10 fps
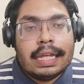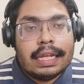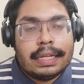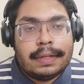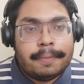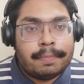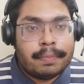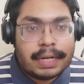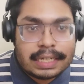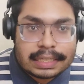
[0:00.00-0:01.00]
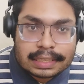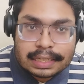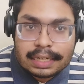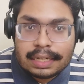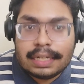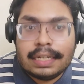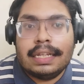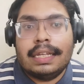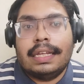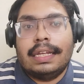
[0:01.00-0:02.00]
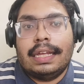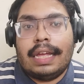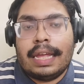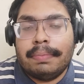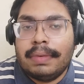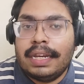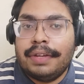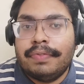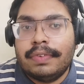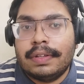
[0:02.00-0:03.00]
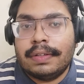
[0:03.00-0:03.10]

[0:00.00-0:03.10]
But still, I believe